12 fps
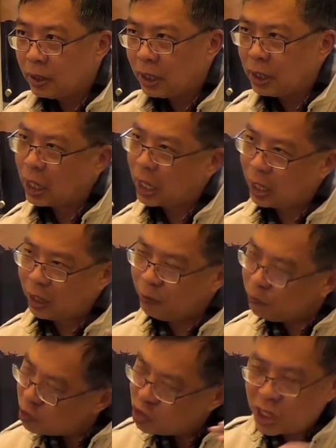And I
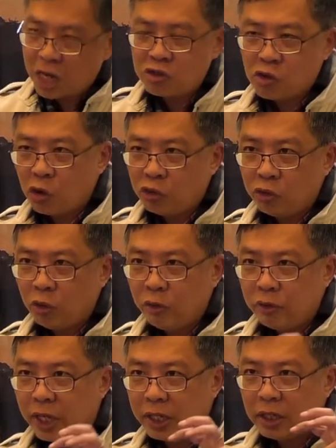emphasize
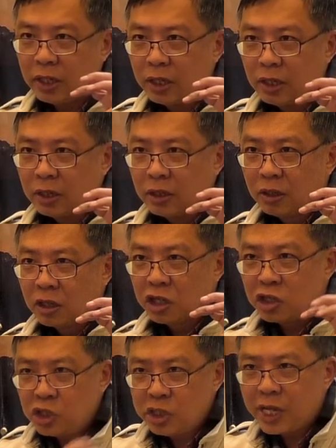also that
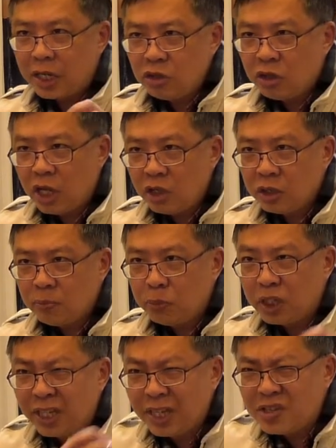Christian education
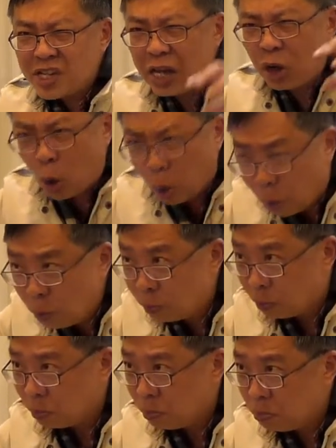begins at
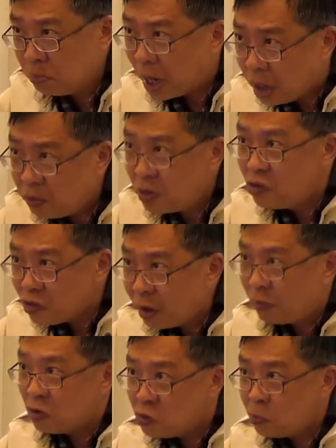home. Parents
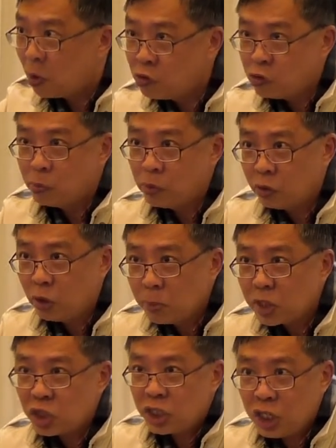are responsible. You
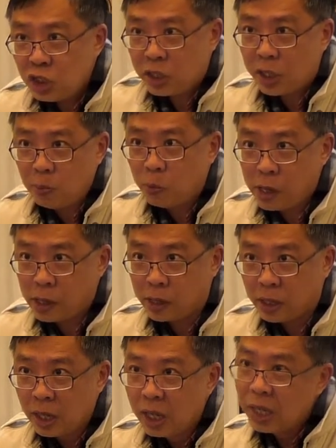must teach them
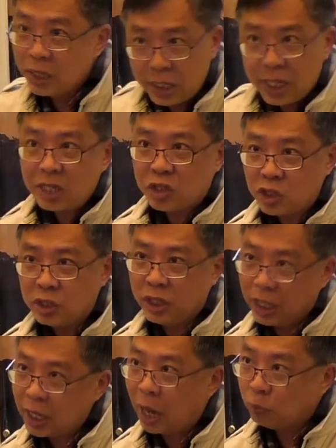well. Yes,
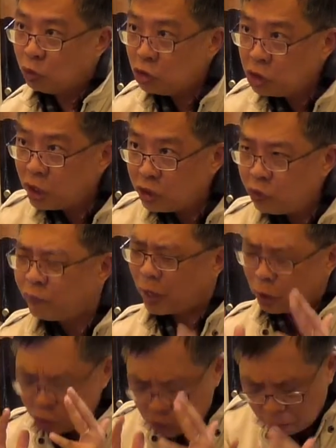they come to church.
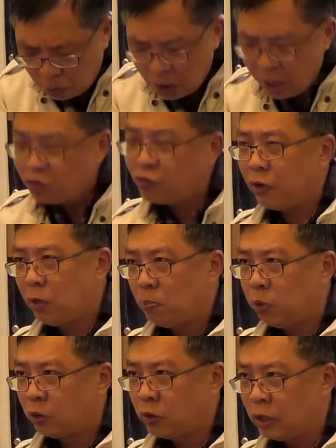Fellowship meetings, very
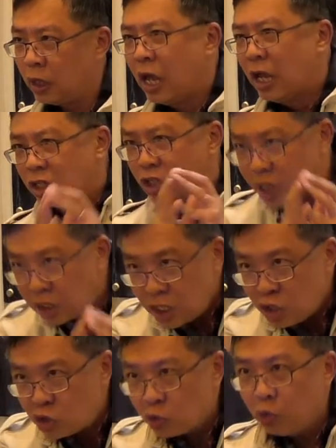important.
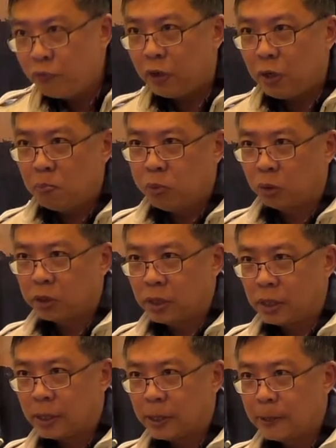Sunday school, very important.